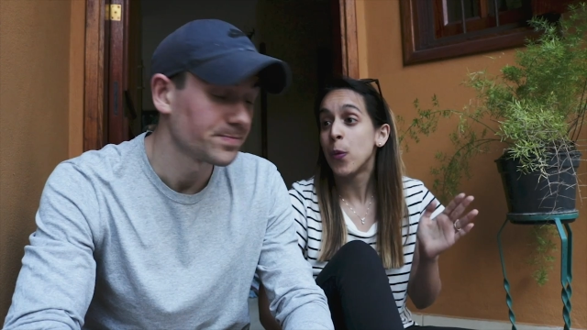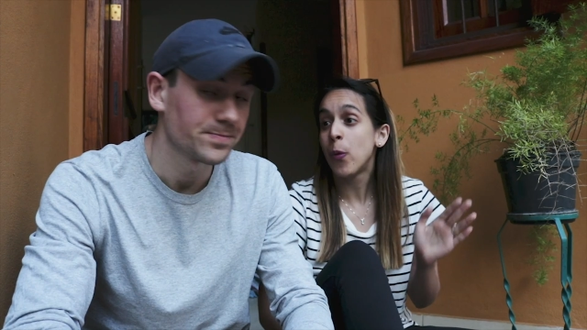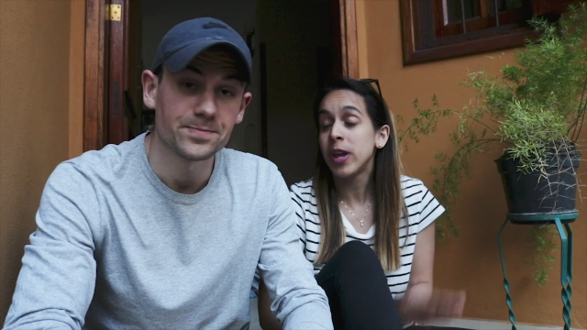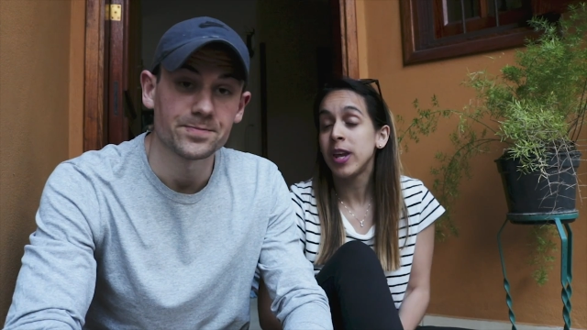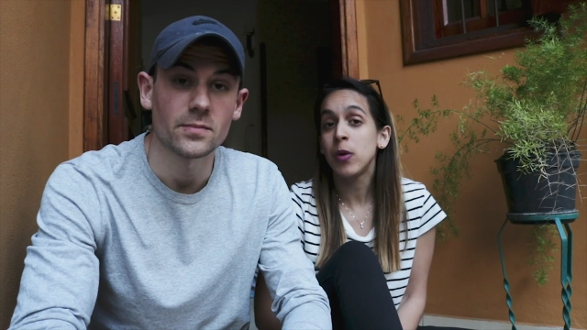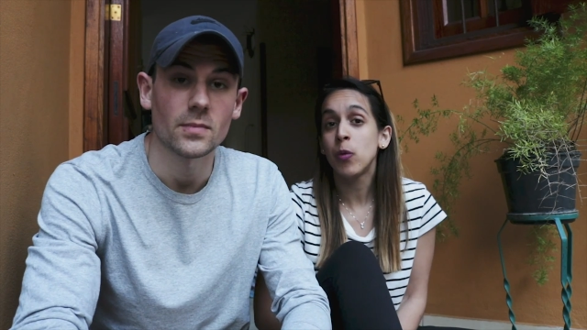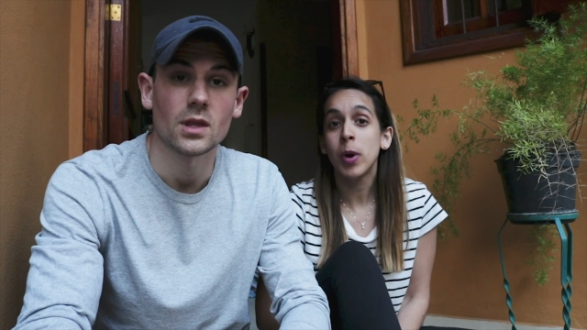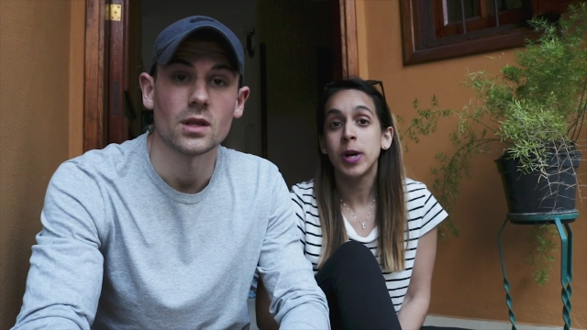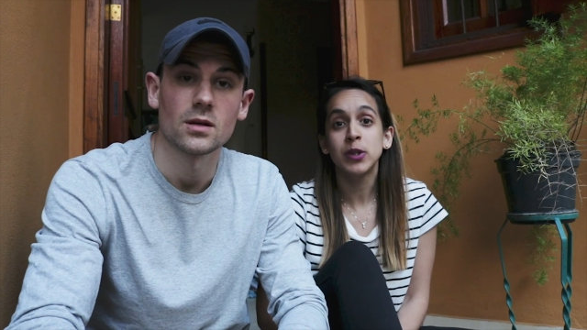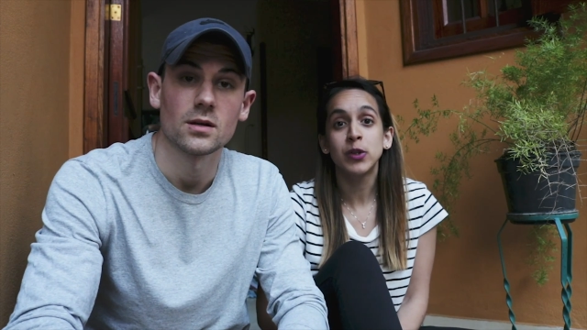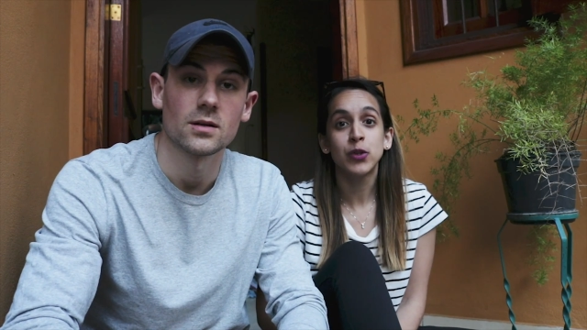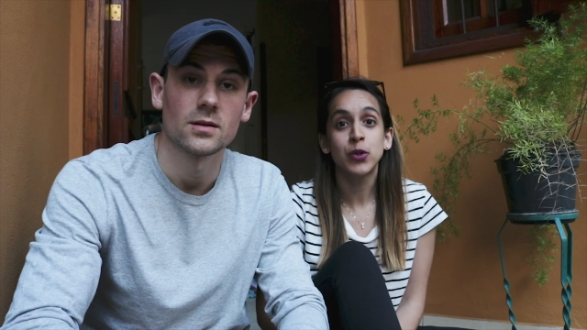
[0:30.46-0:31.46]
Speaker 1: We
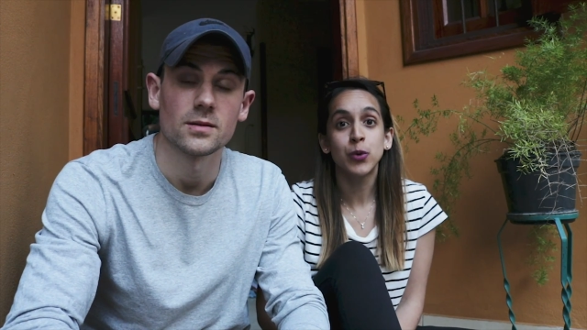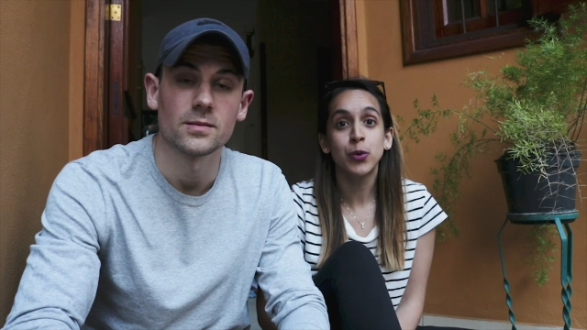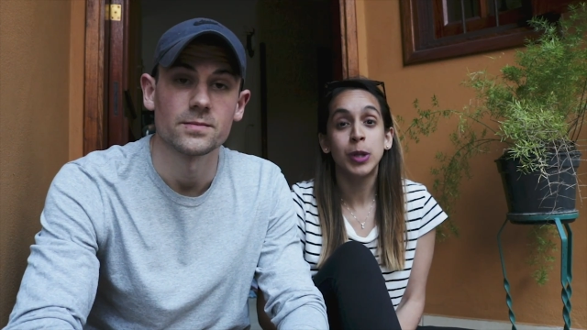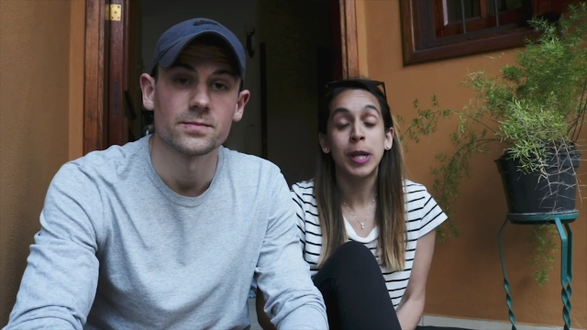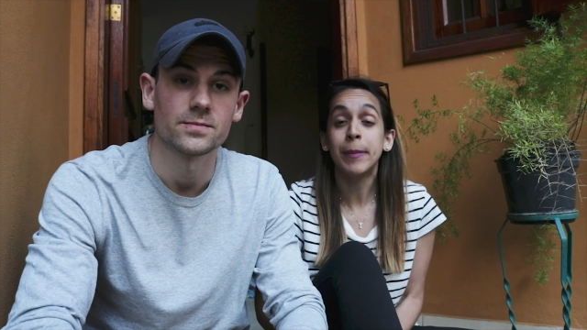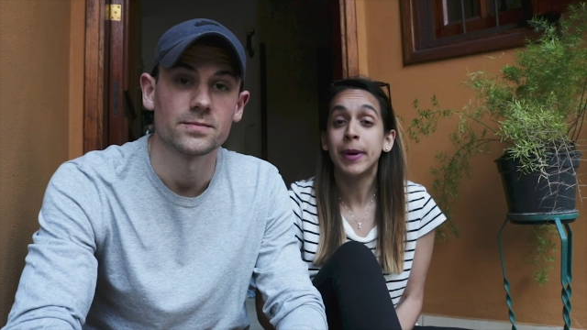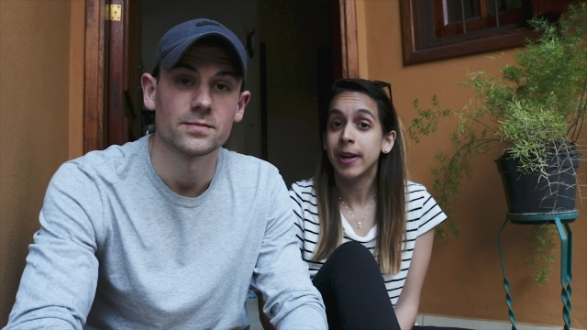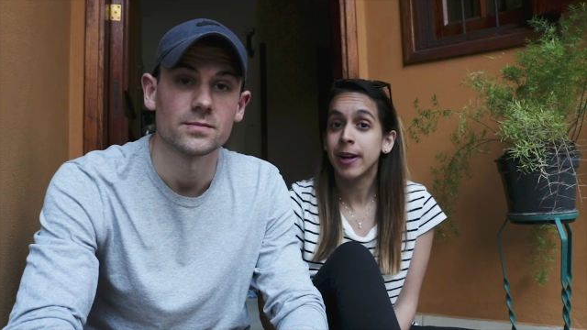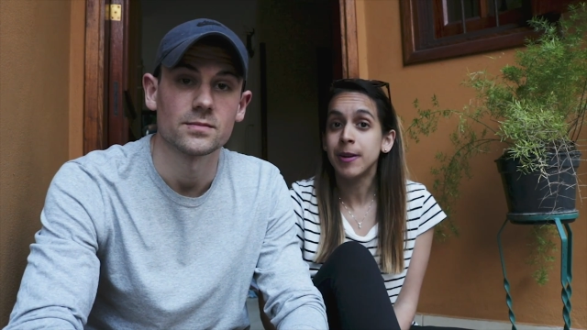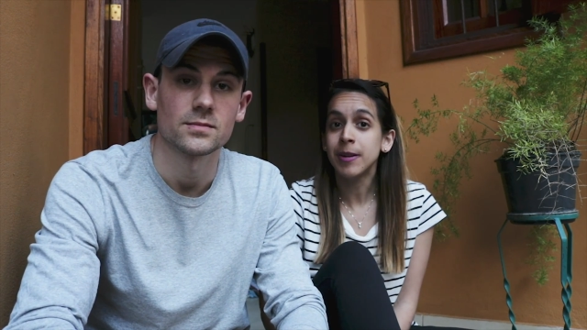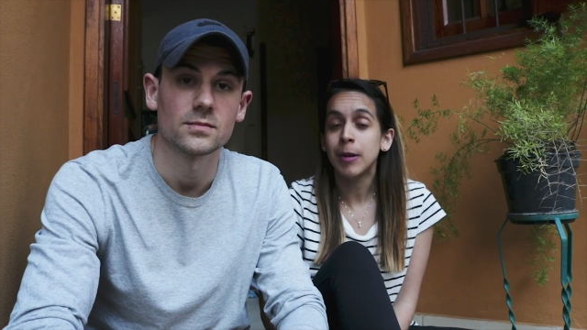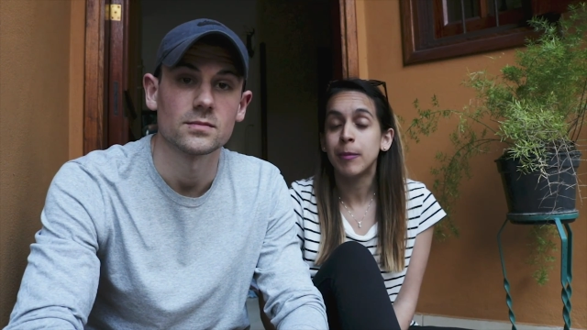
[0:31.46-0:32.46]
went to
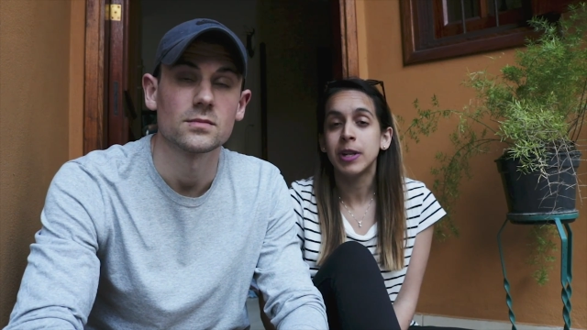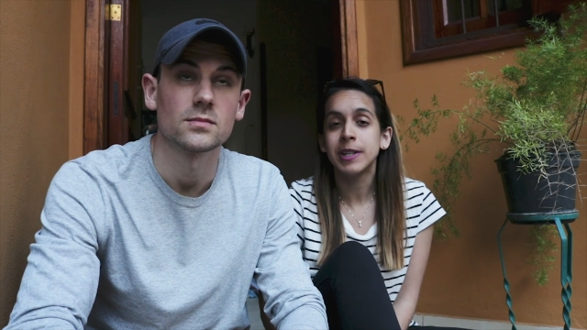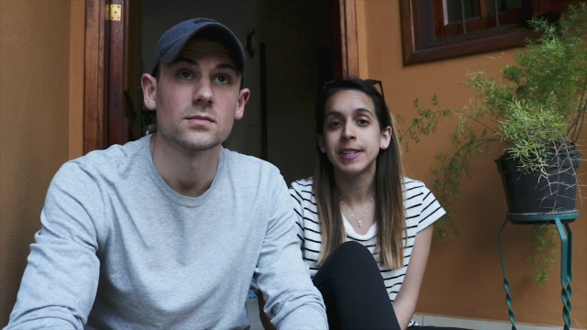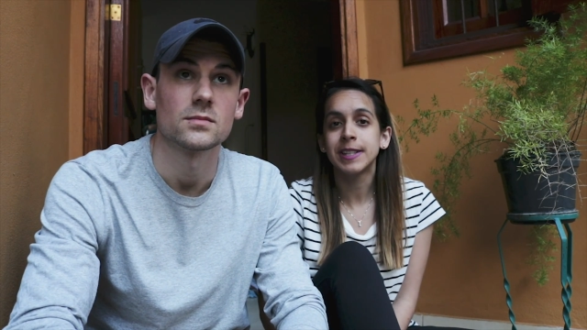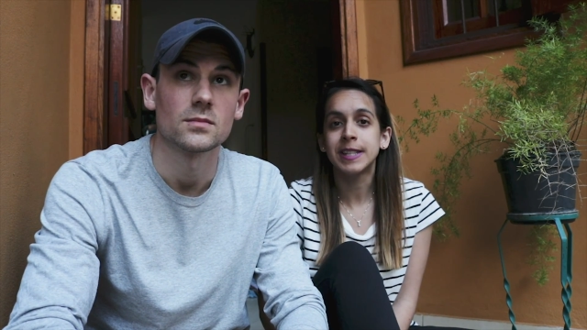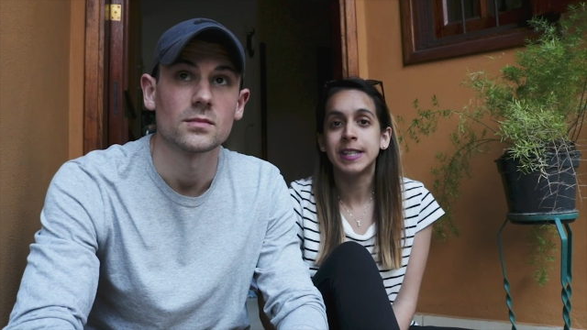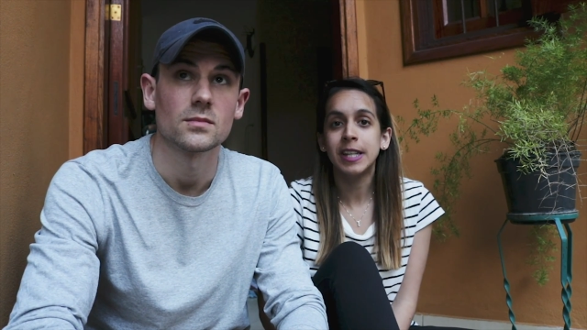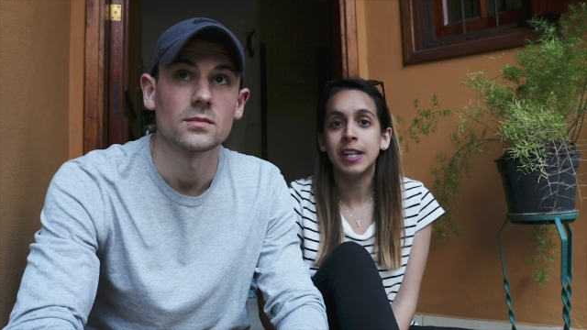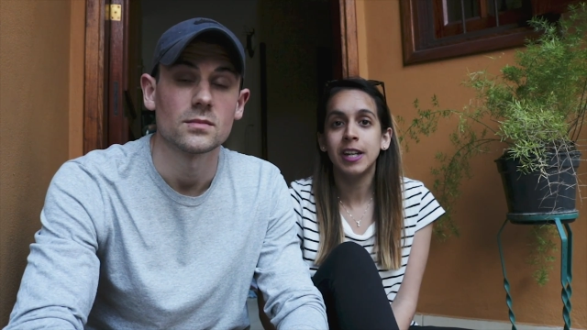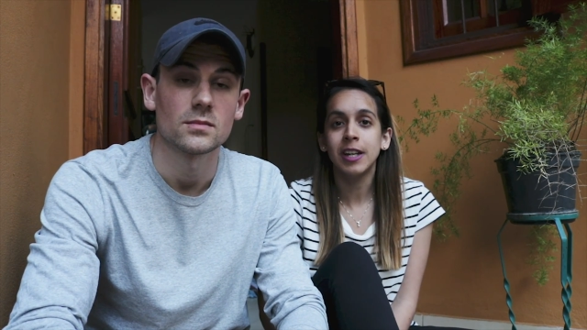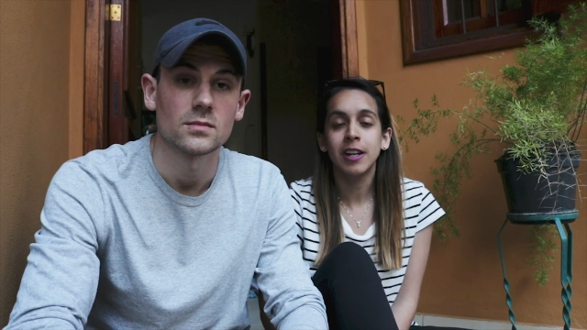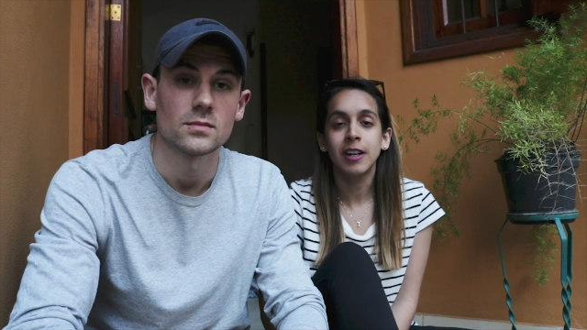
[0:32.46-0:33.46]
Lambaré. Lambaré is a city